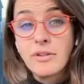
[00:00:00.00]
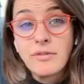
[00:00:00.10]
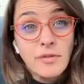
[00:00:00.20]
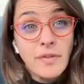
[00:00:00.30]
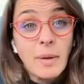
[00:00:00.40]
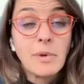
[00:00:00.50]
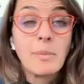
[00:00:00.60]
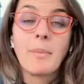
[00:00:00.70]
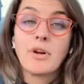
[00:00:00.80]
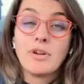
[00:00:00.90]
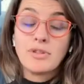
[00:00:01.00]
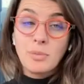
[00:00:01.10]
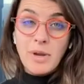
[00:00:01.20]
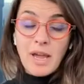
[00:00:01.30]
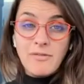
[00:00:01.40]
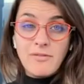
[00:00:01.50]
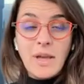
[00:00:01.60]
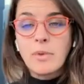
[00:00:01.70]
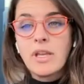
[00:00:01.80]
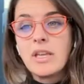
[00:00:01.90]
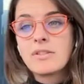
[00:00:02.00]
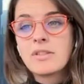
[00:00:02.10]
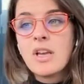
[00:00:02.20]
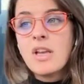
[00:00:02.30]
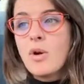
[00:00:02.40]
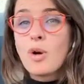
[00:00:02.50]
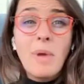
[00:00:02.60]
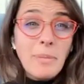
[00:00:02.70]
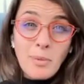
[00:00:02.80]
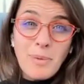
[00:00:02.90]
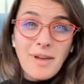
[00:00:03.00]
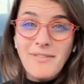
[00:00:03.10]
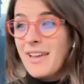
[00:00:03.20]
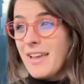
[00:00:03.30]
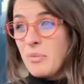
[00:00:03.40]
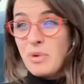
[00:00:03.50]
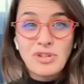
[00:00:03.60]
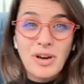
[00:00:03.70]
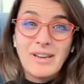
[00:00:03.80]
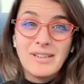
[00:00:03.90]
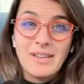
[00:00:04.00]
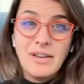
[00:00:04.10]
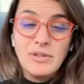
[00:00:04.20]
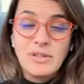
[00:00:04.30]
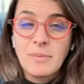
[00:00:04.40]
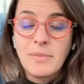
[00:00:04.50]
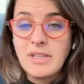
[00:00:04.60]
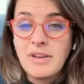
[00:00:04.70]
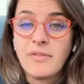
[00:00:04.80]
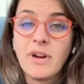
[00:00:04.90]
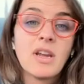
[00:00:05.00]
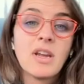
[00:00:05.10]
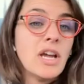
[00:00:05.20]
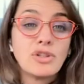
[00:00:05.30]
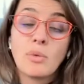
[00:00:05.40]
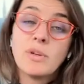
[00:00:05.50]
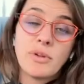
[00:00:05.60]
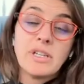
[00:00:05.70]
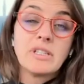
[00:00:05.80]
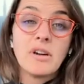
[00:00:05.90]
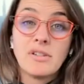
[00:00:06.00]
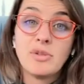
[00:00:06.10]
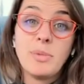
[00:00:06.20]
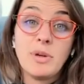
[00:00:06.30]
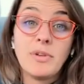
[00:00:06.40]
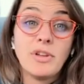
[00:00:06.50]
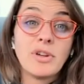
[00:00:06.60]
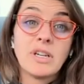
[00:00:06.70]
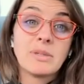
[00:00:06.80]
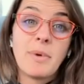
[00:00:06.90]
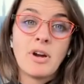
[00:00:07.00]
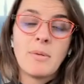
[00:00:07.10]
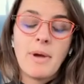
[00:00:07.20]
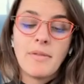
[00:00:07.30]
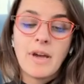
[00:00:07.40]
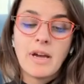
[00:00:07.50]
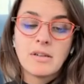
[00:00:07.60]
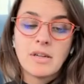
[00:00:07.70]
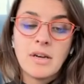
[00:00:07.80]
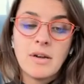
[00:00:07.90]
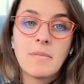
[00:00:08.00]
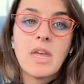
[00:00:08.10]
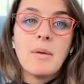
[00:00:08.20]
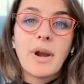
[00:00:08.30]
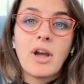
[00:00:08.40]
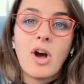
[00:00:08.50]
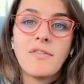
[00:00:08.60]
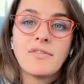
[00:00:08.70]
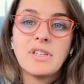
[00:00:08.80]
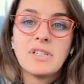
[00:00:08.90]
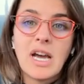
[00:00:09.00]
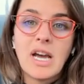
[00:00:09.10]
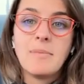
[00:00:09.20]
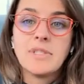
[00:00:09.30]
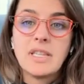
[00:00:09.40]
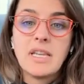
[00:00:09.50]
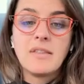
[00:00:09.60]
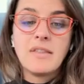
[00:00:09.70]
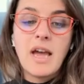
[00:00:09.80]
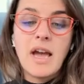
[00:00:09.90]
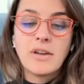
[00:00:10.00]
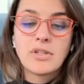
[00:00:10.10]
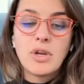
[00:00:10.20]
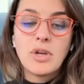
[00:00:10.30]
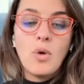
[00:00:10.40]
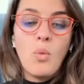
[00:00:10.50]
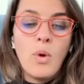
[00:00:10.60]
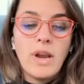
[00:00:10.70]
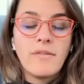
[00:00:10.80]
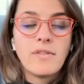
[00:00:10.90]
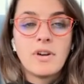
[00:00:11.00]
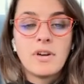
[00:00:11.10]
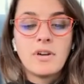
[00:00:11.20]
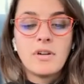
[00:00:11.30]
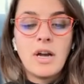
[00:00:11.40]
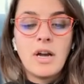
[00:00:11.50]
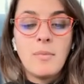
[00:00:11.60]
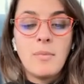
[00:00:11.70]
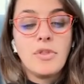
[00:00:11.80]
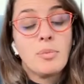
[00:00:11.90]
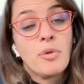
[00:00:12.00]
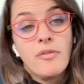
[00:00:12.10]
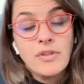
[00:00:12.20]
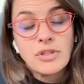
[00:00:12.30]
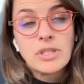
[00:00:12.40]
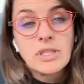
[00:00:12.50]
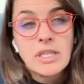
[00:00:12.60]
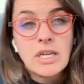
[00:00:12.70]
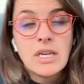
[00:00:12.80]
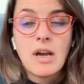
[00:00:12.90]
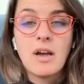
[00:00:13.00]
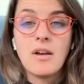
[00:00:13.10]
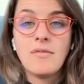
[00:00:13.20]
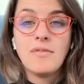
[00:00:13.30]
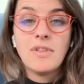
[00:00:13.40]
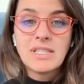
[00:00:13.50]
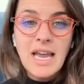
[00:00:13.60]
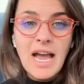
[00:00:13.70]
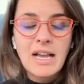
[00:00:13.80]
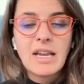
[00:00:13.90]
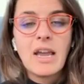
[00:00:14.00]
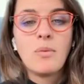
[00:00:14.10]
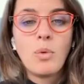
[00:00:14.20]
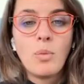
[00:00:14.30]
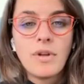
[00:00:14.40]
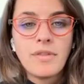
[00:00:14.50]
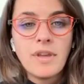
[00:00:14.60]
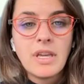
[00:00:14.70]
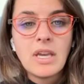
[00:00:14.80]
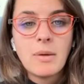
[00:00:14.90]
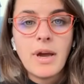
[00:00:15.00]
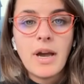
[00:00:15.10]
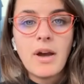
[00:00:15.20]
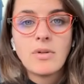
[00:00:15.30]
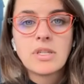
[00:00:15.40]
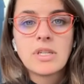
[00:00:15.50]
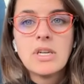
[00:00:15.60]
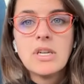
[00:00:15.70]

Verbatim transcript: either for family members or we have families, or maybe we pivot and we try and do something different. It's always great to also be really transparent about that. Um, but I oftentimes think that whatever um, the proficiency of the stack and when we're thinking about